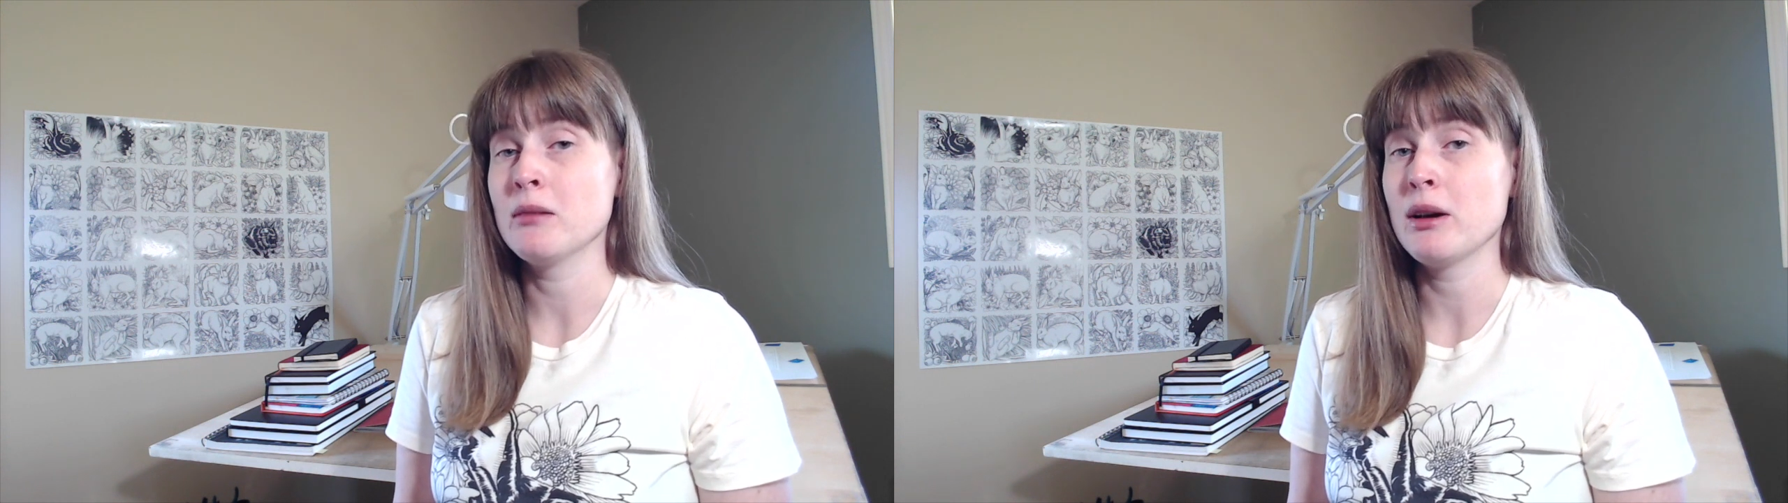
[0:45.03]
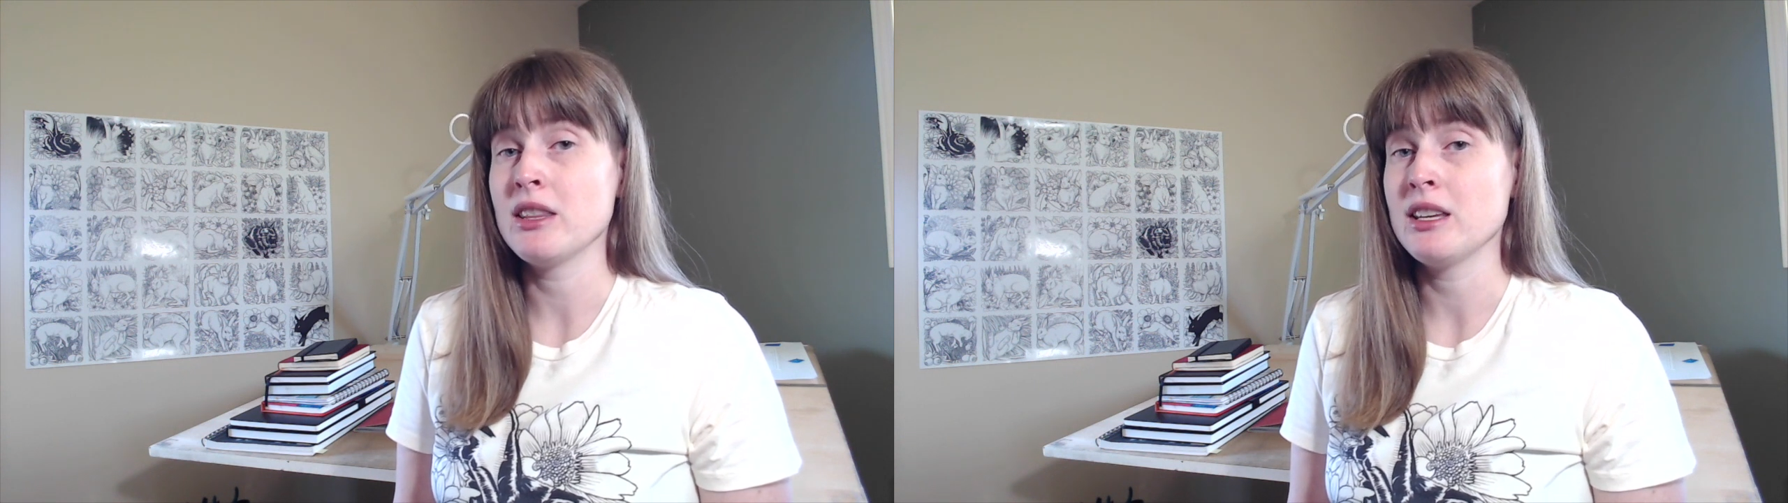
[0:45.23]

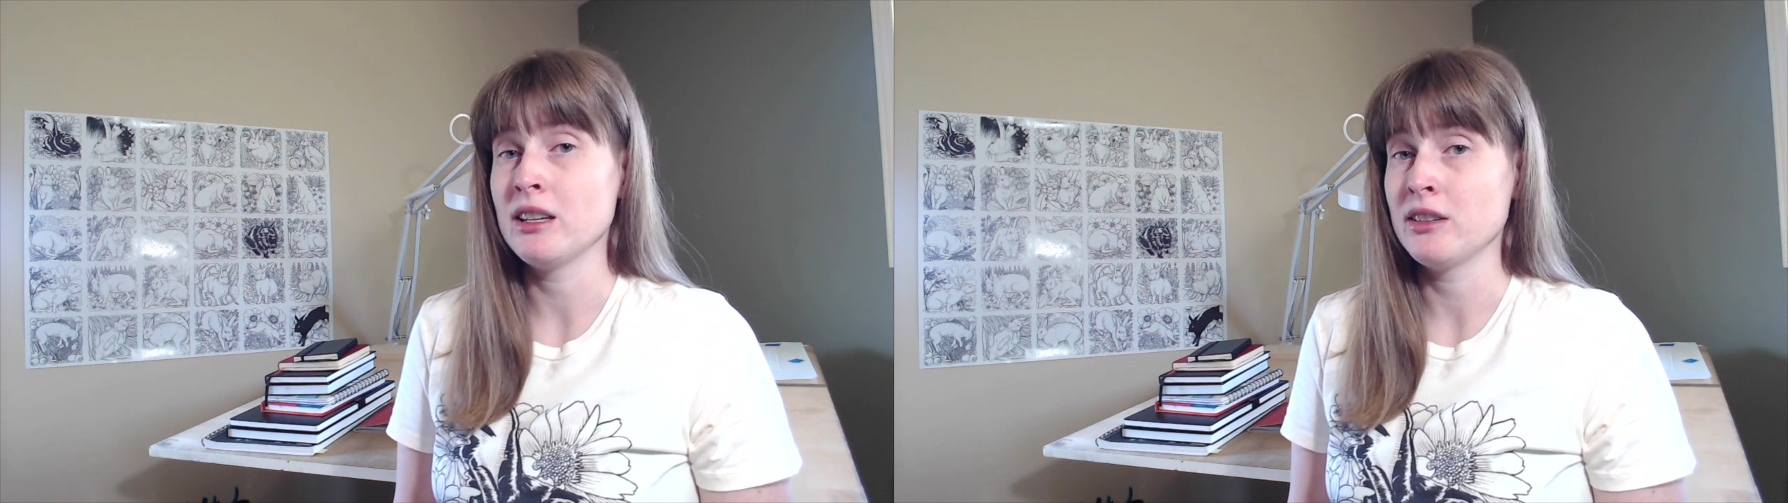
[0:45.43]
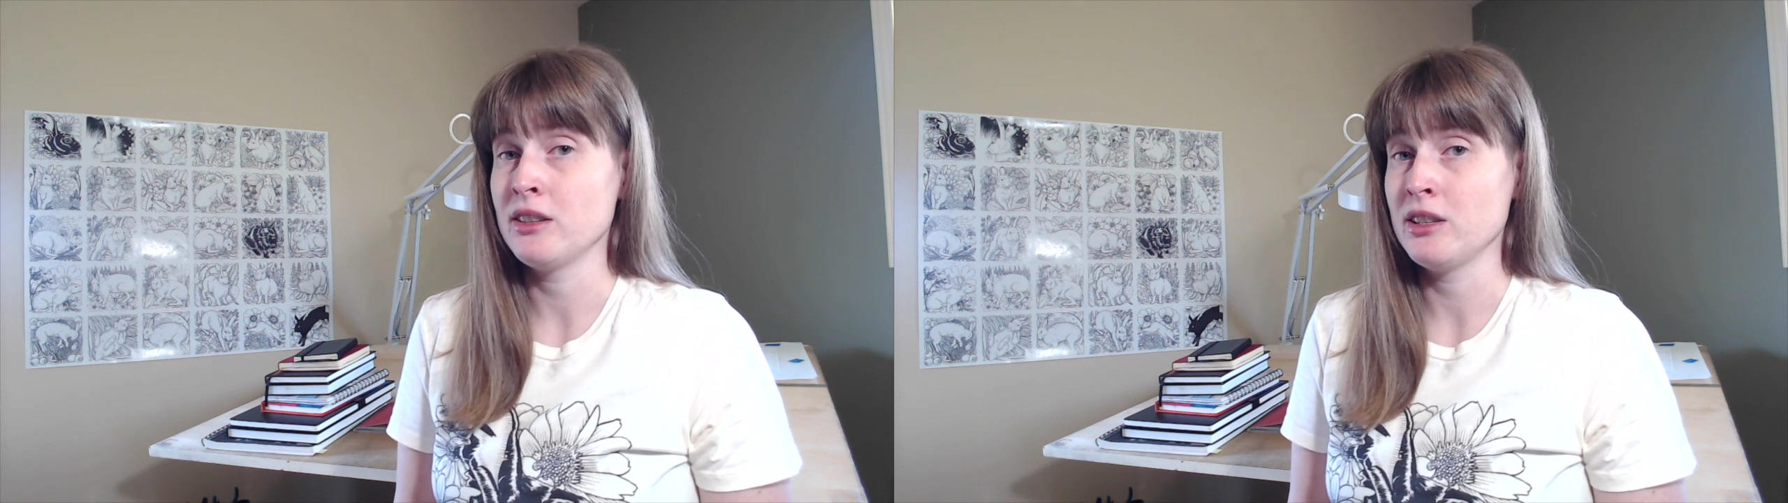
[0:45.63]
by the
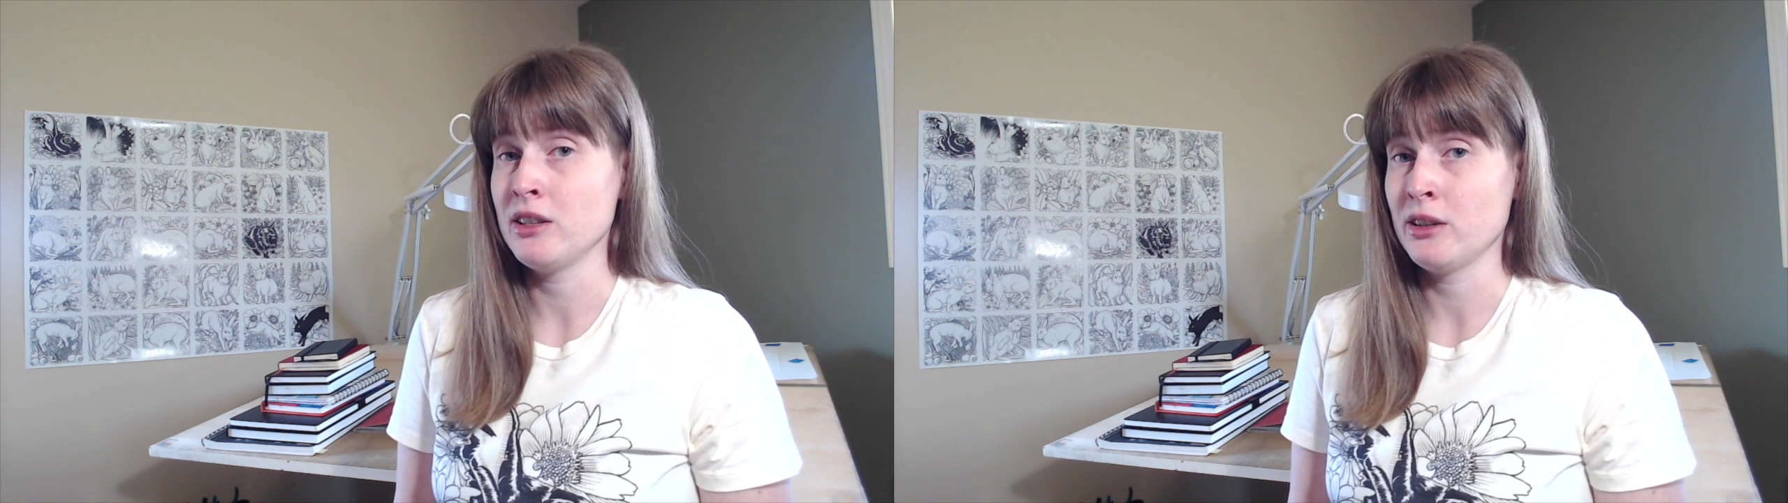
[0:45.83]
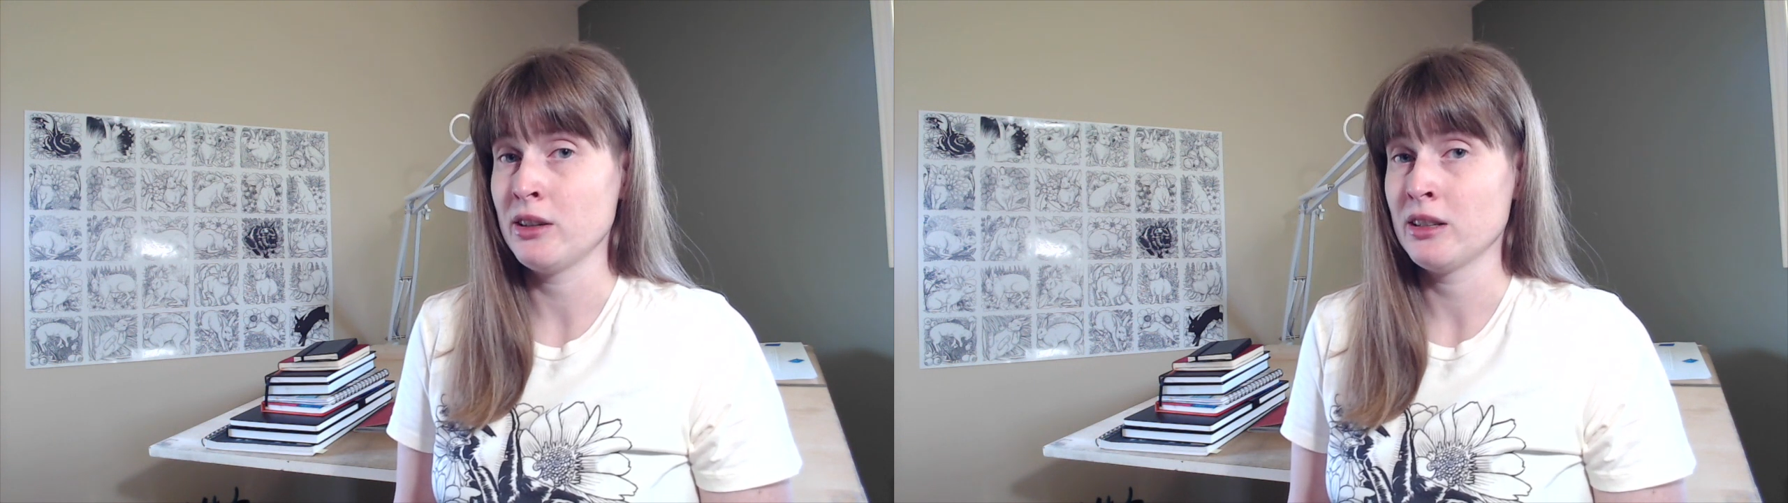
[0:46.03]
end of the
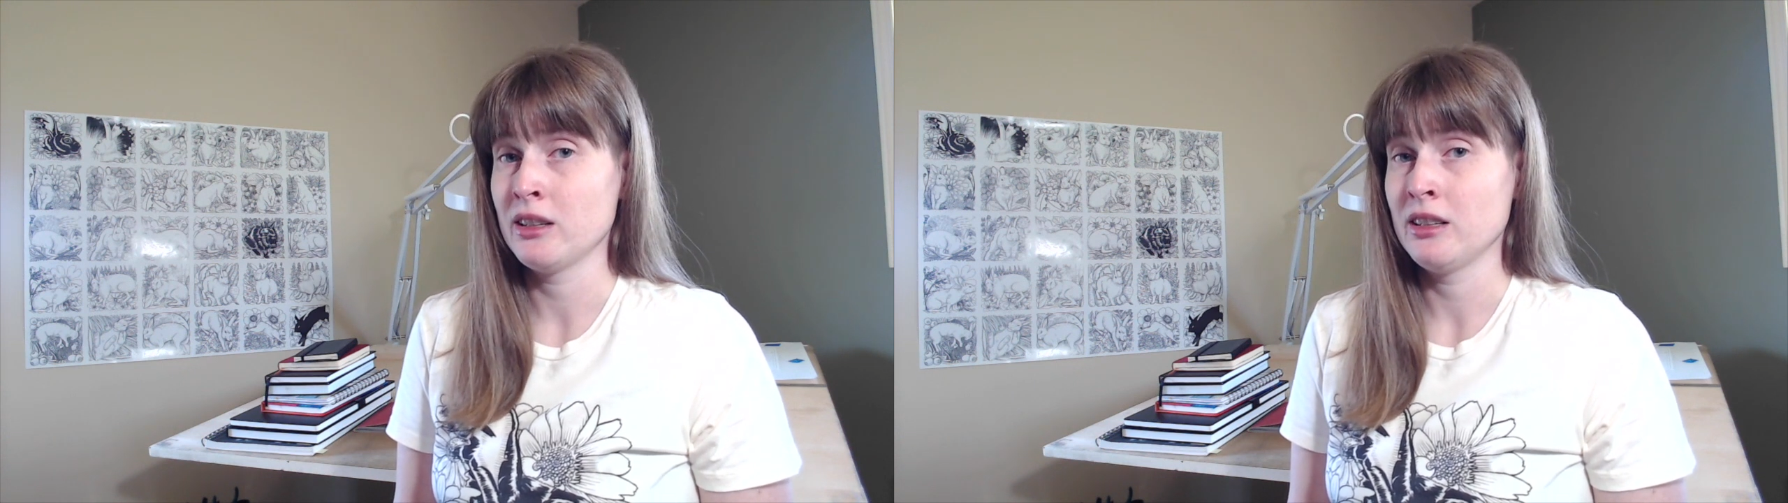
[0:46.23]
year.